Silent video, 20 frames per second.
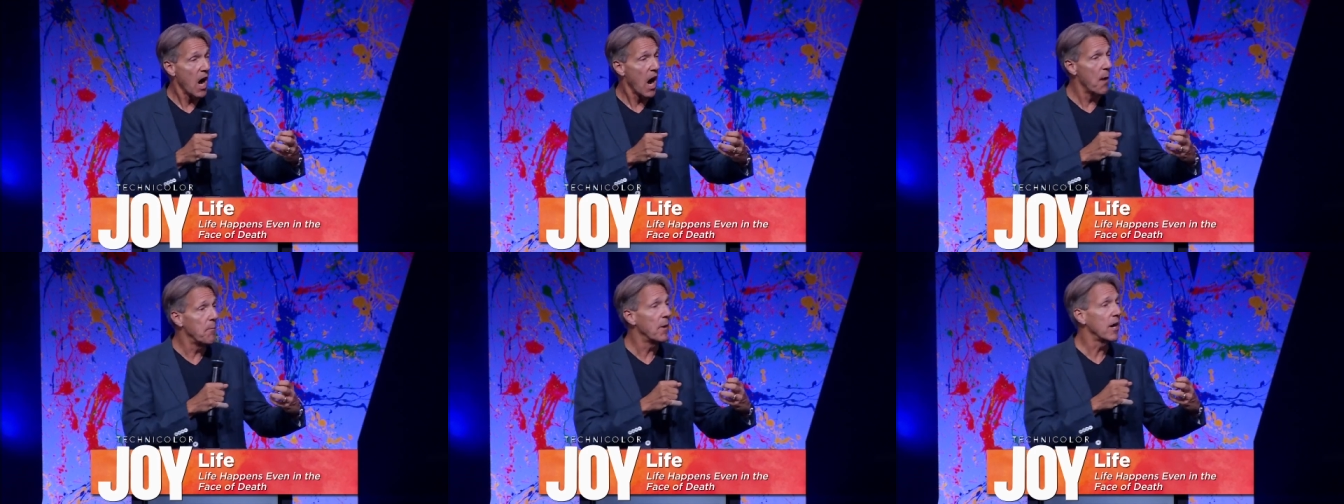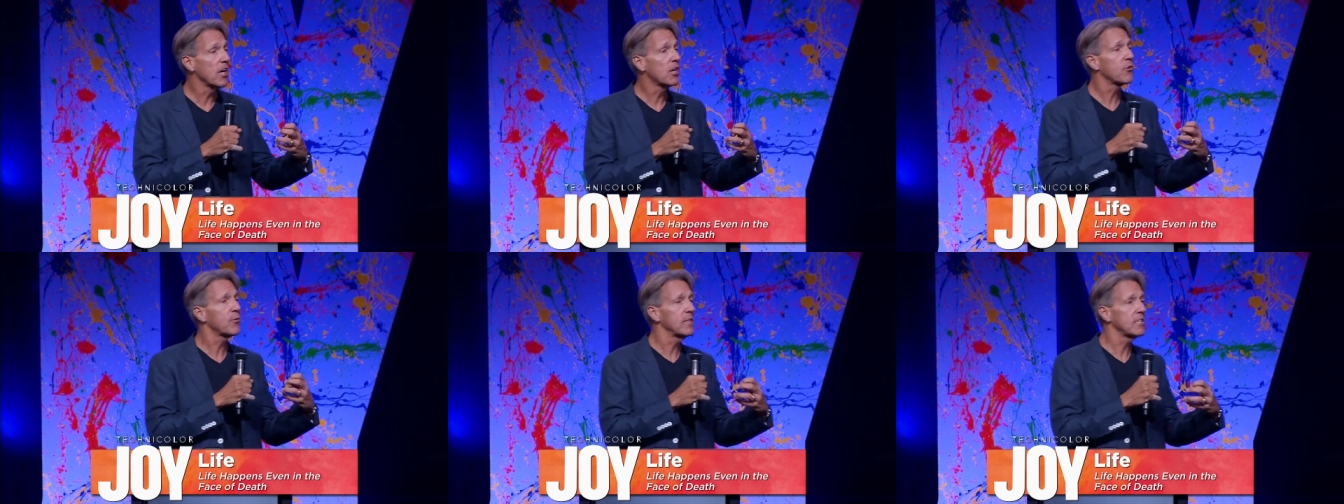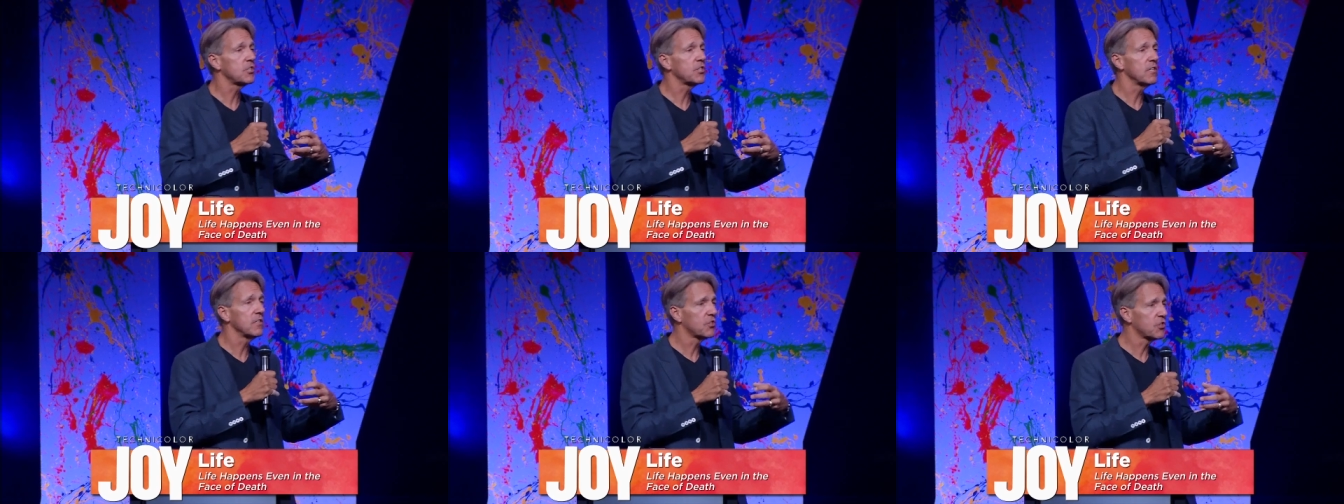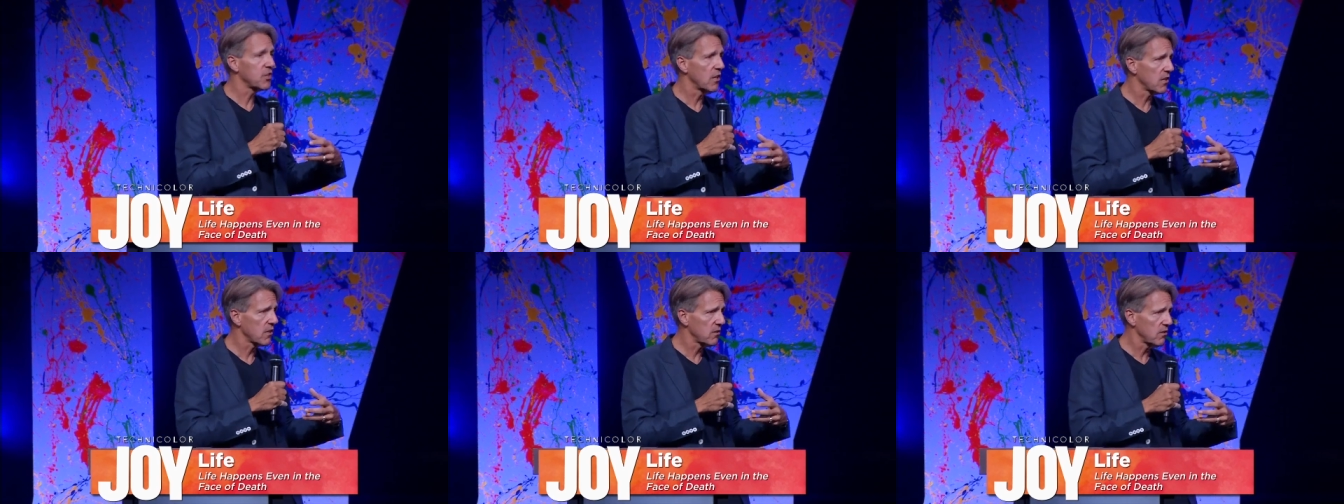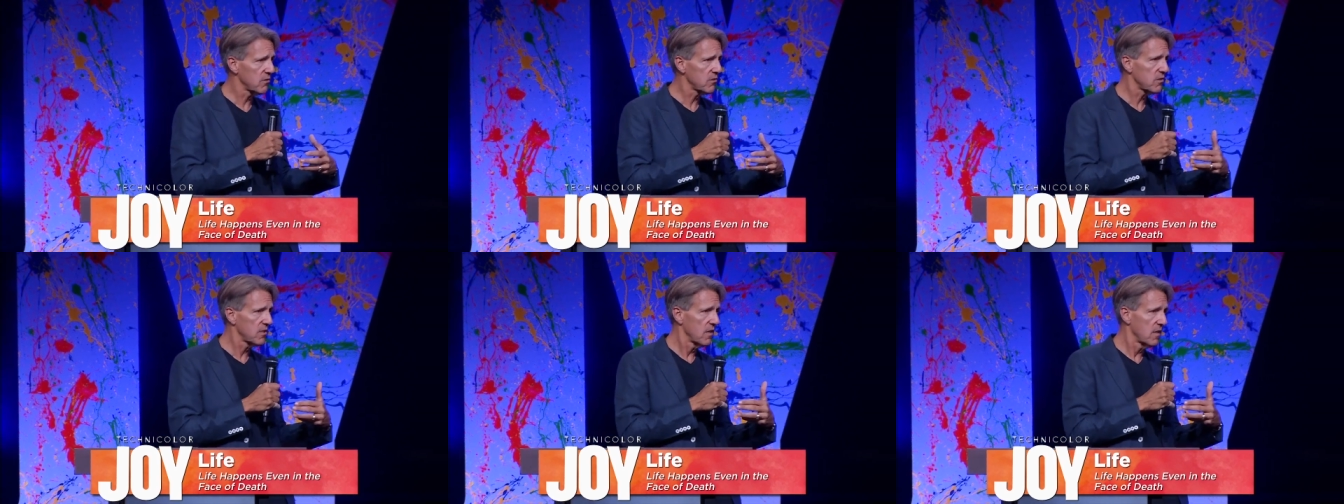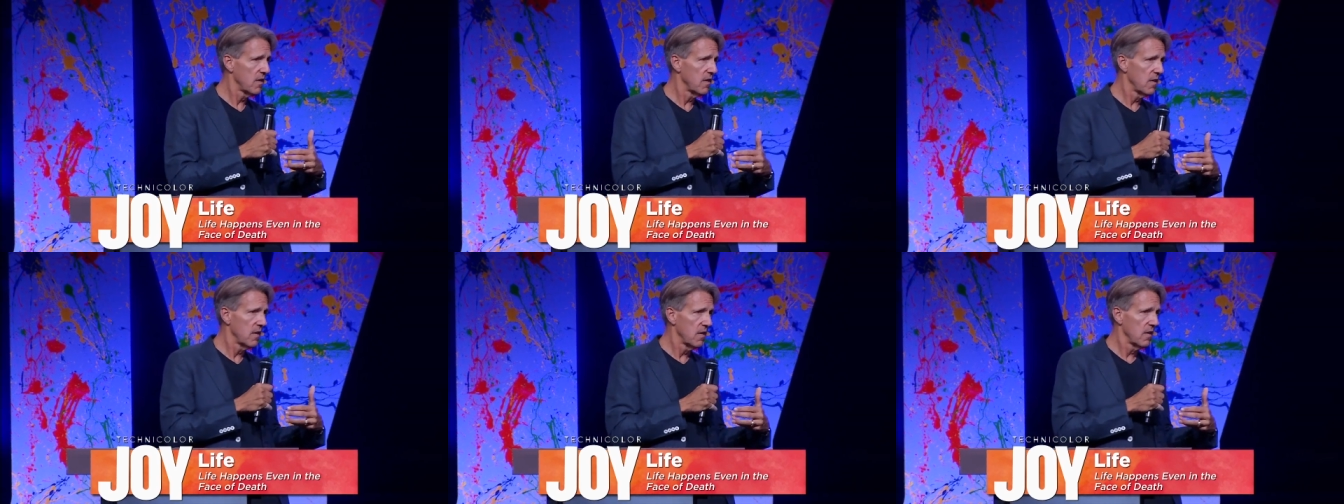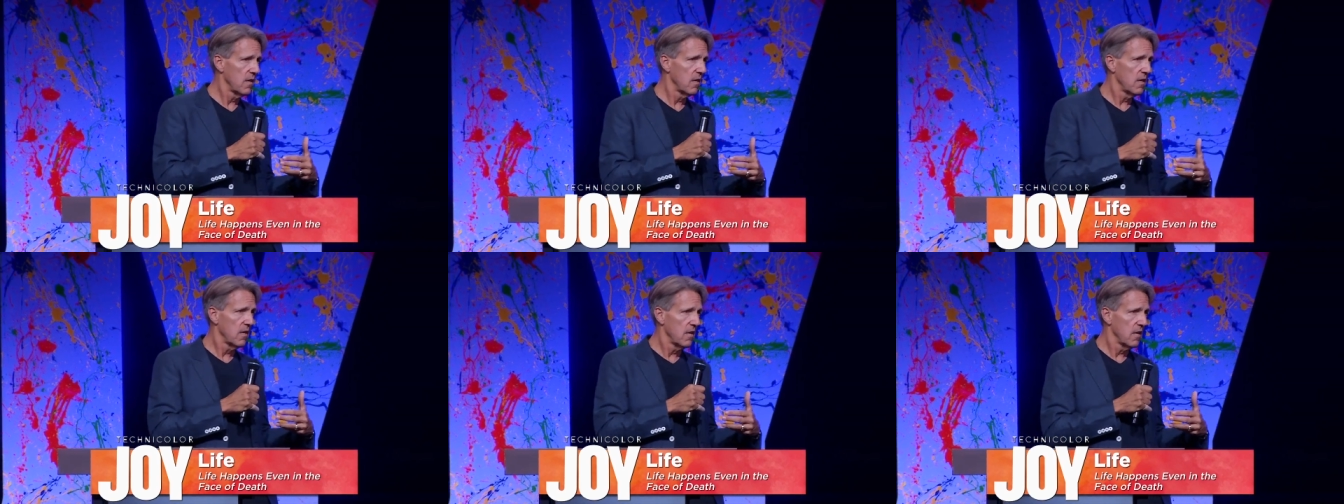Among Christian circles,
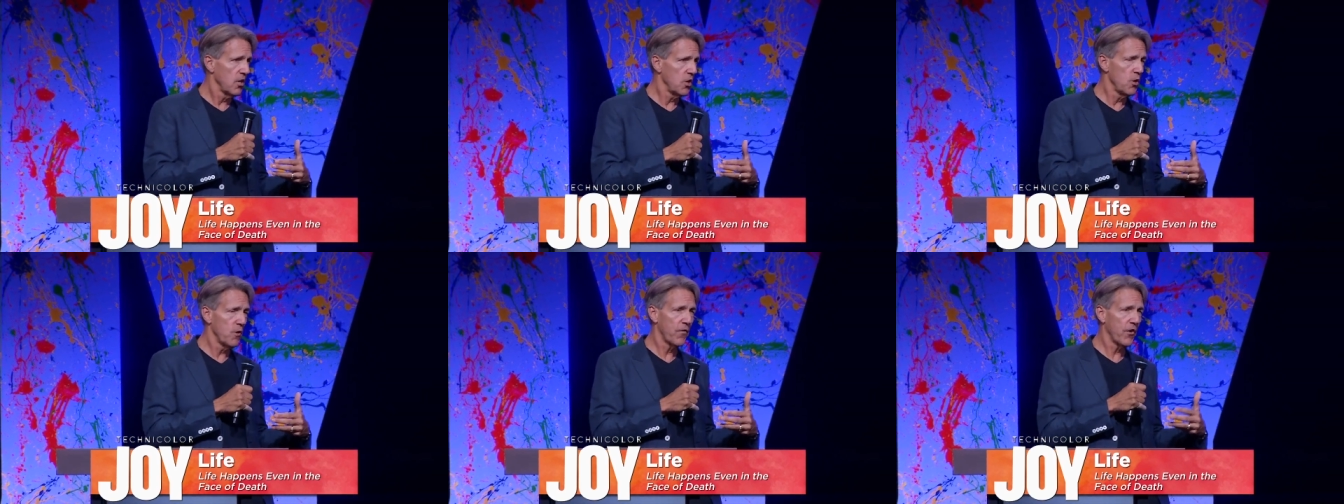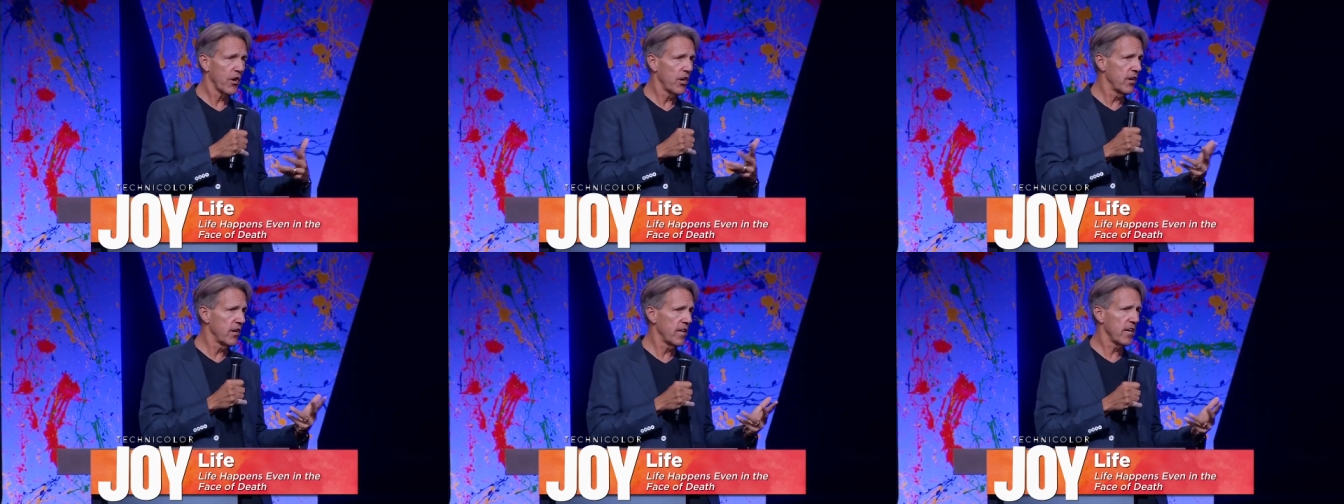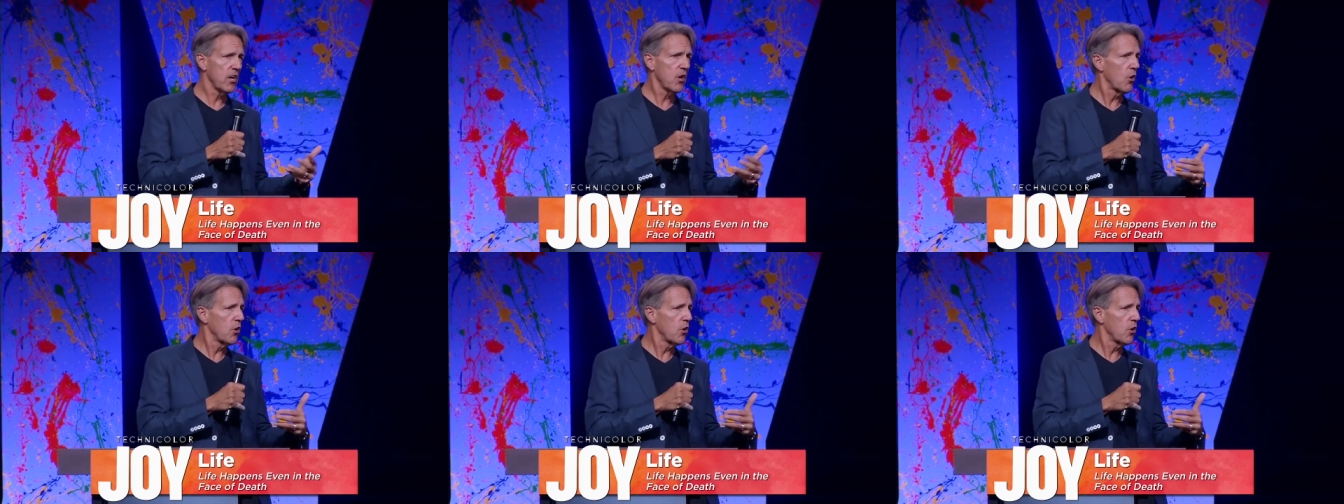you've heard it,